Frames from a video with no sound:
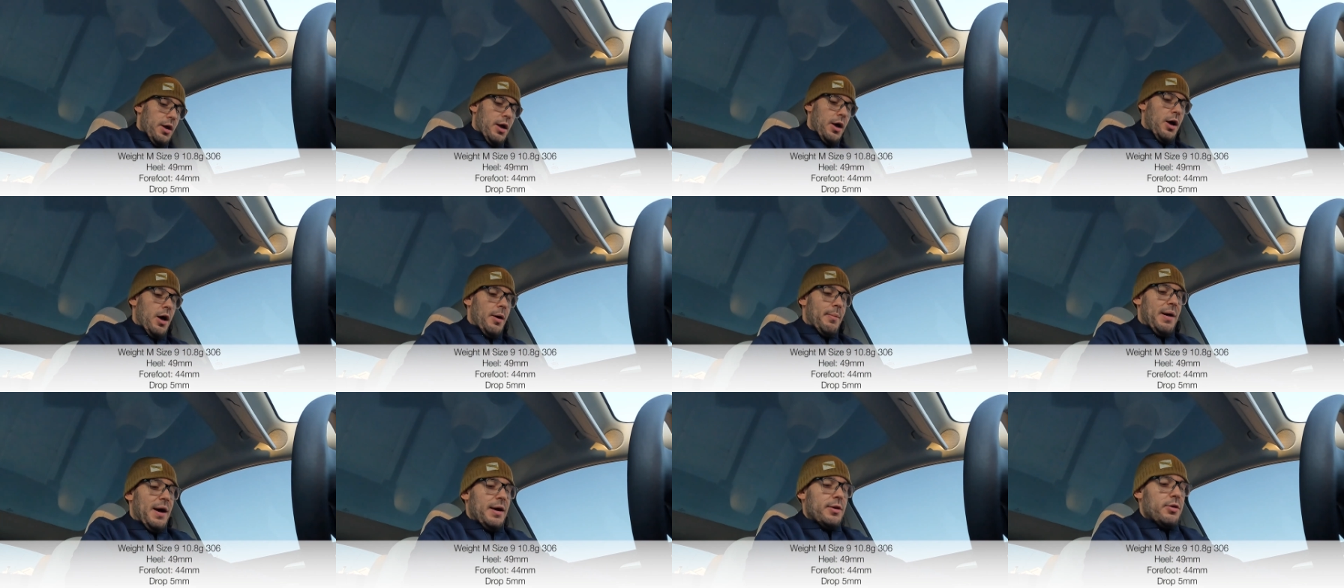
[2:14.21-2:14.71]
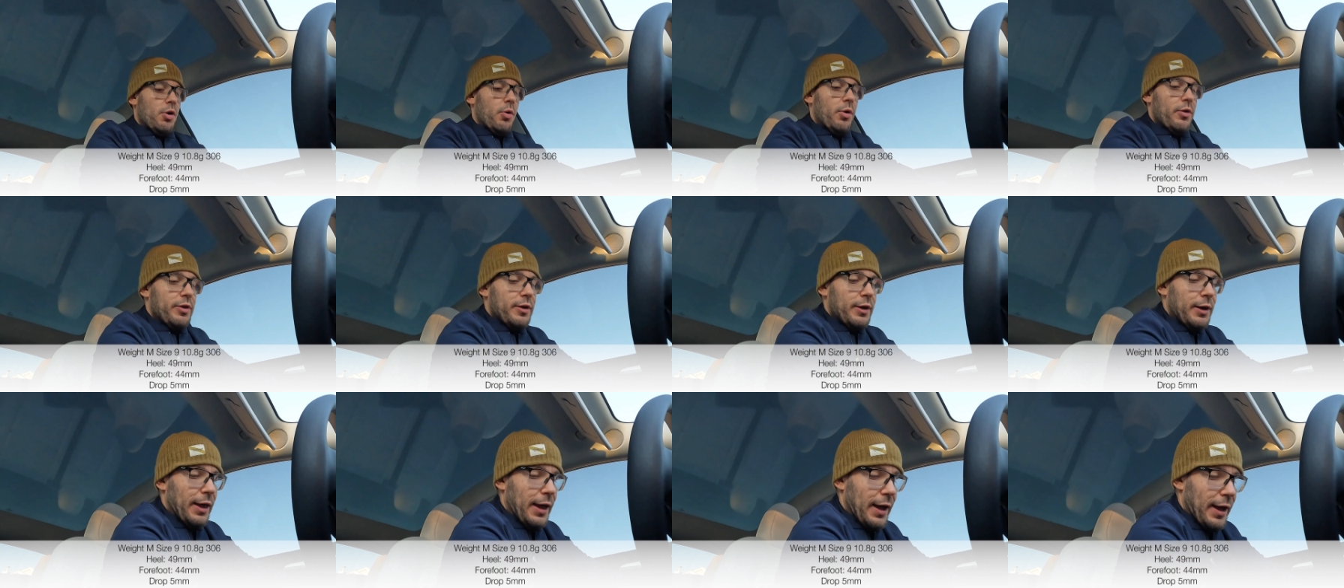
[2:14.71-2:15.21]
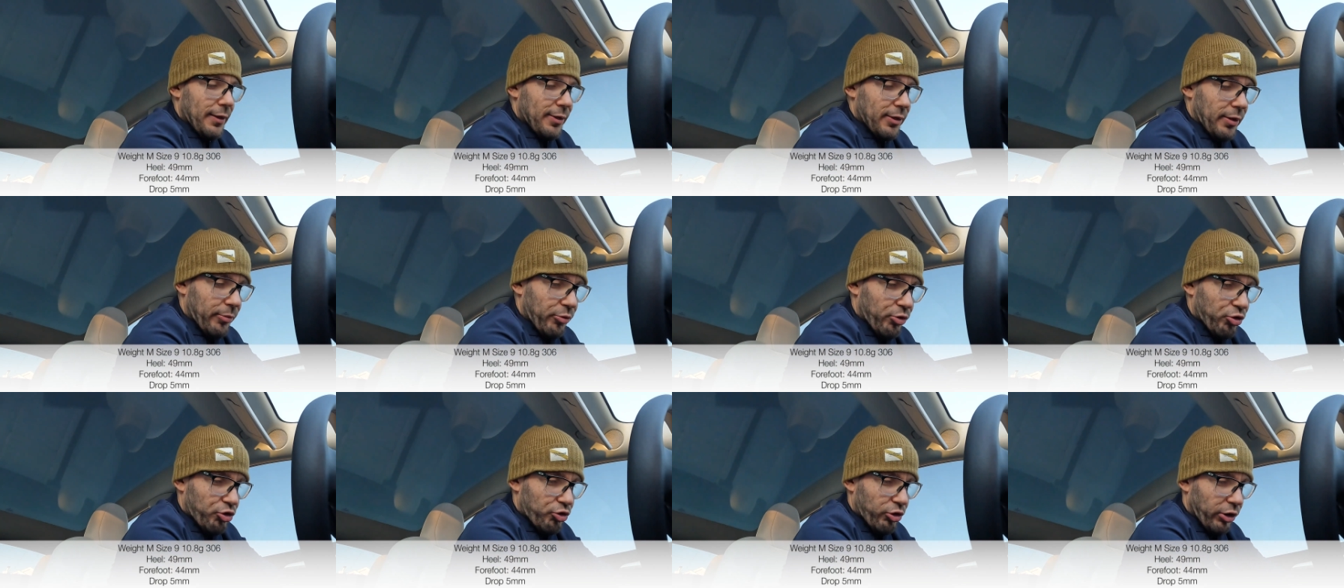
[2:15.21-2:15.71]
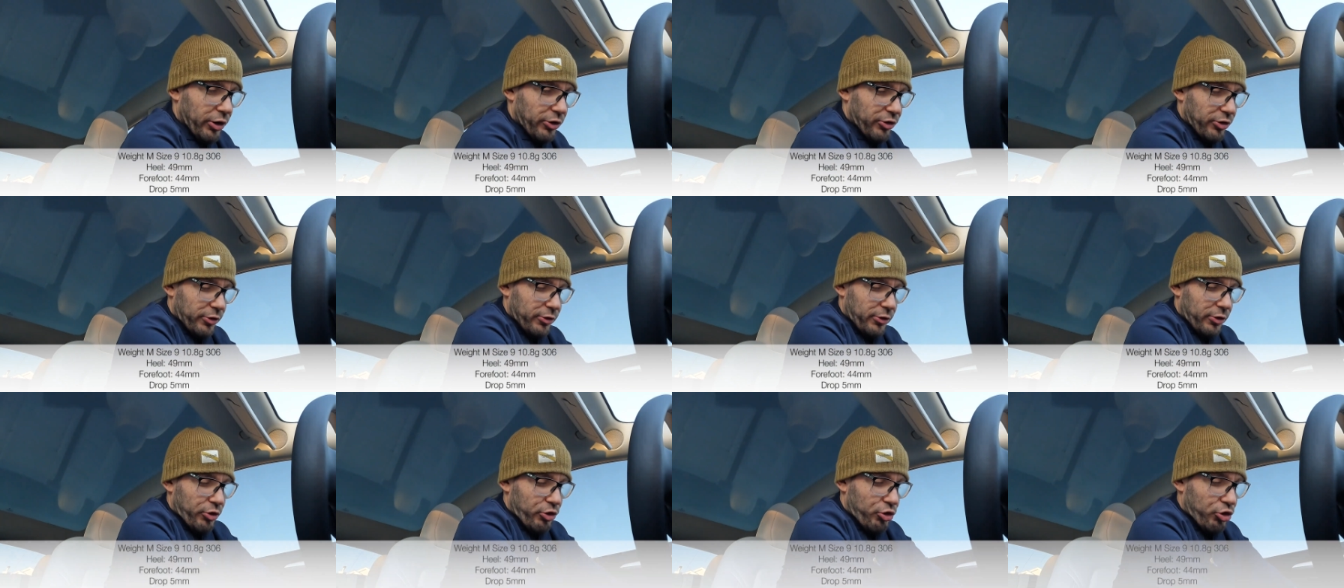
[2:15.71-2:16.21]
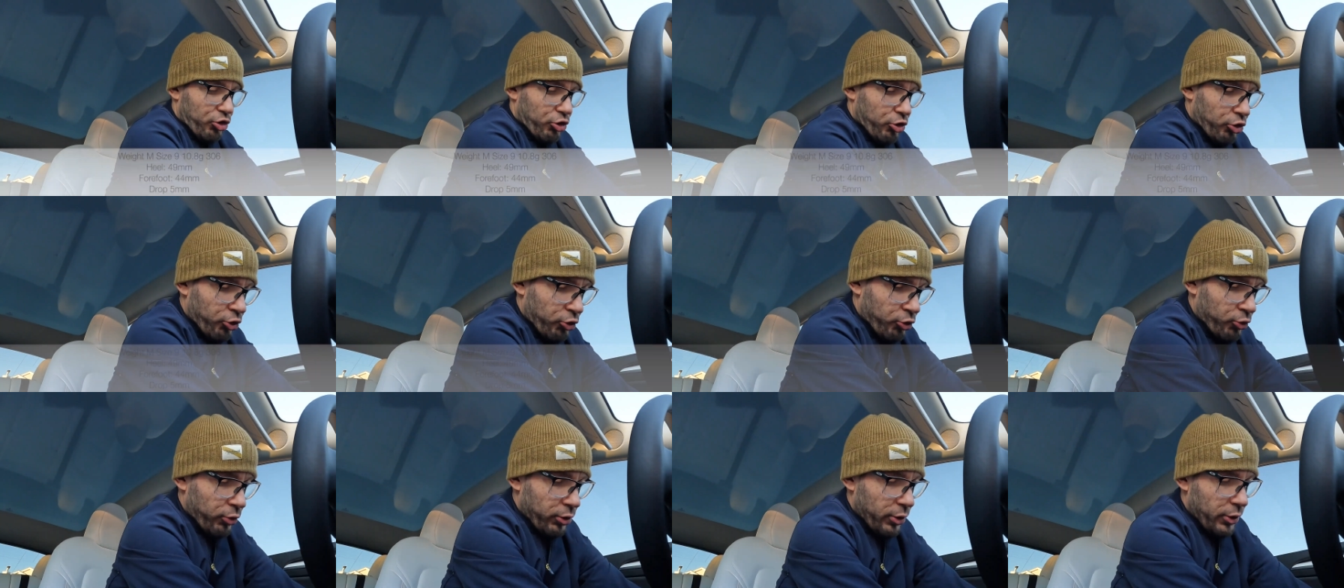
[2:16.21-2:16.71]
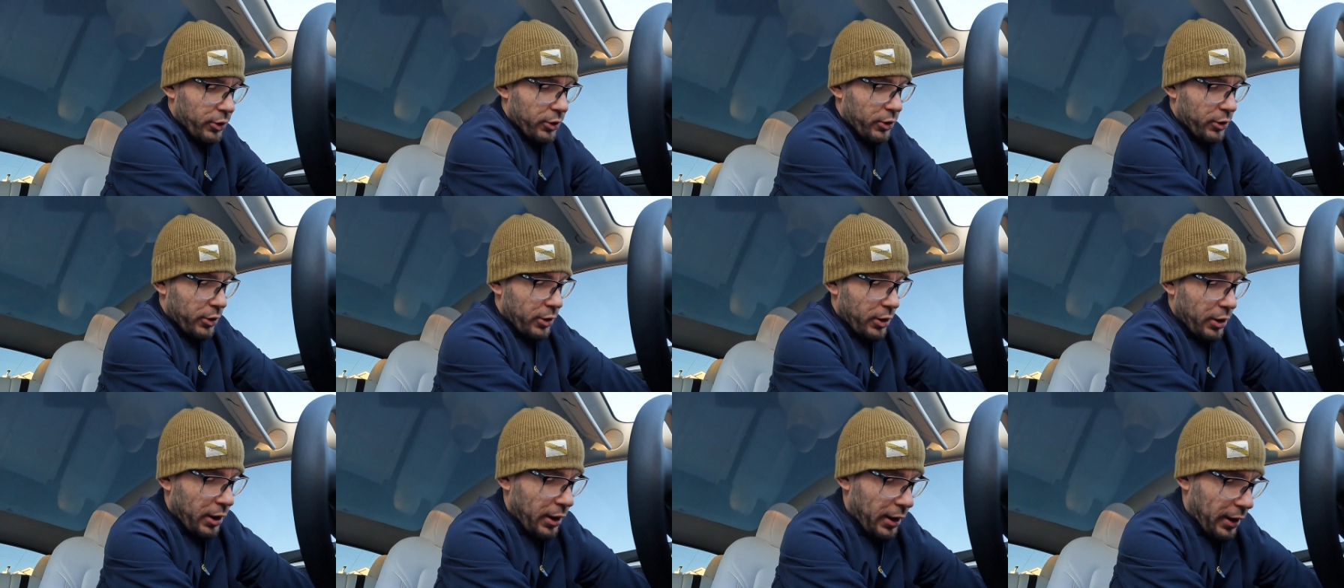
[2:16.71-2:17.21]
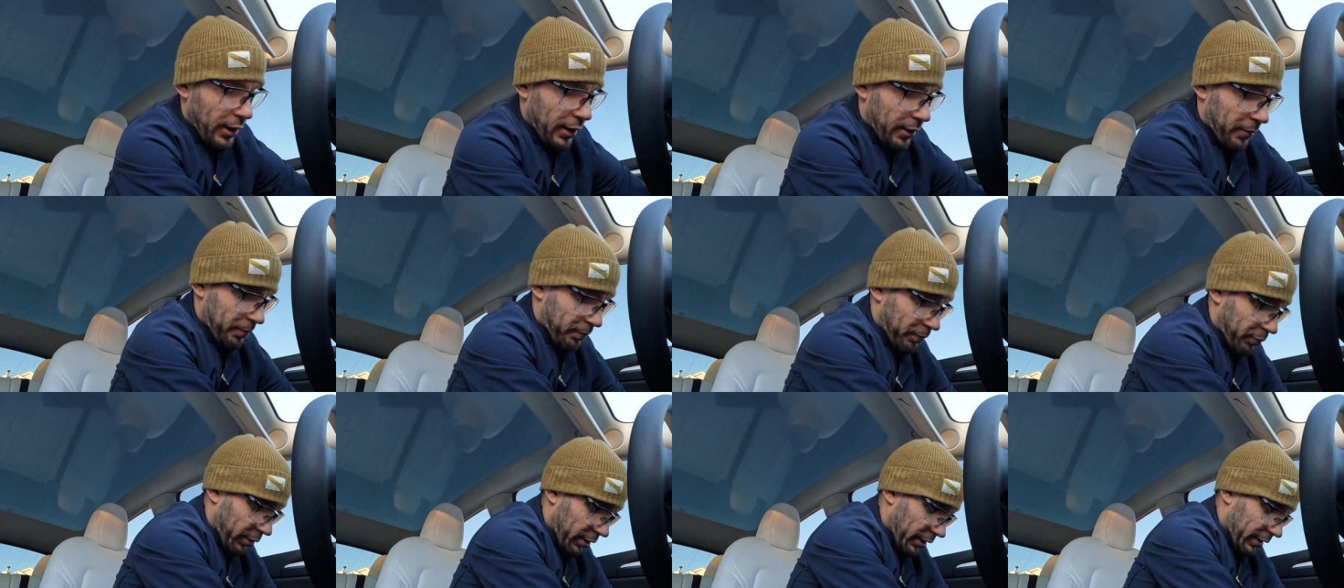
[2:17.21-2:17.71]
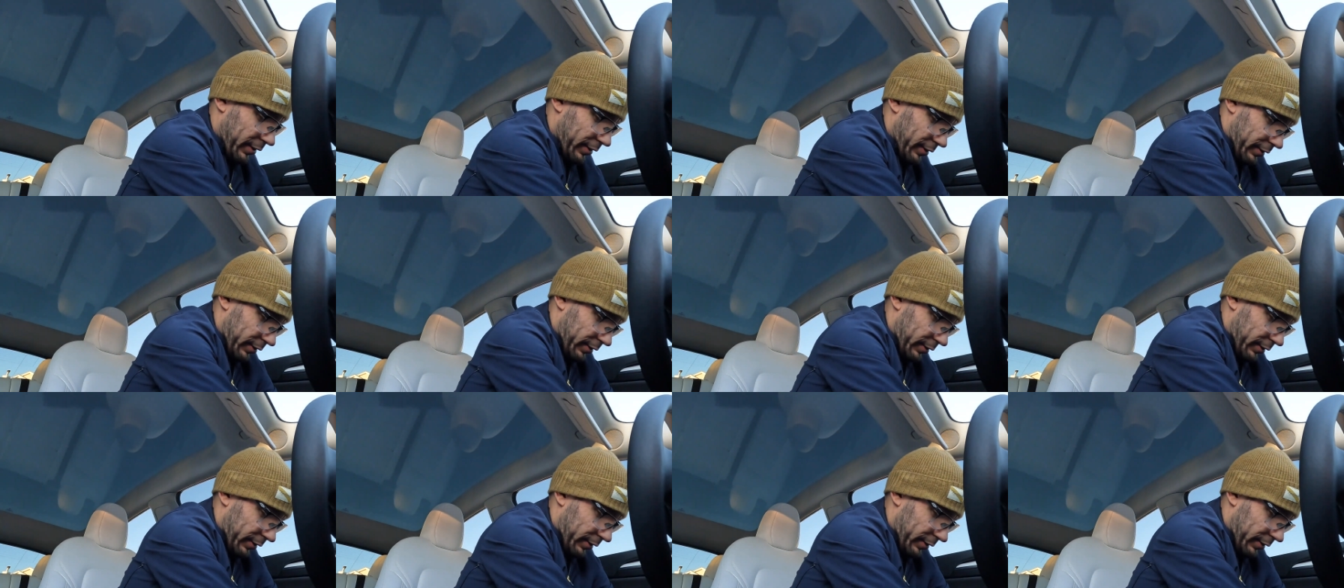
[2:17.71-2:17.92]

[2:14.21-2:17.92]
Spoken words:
I know it's gonna add some structure to the shoe, but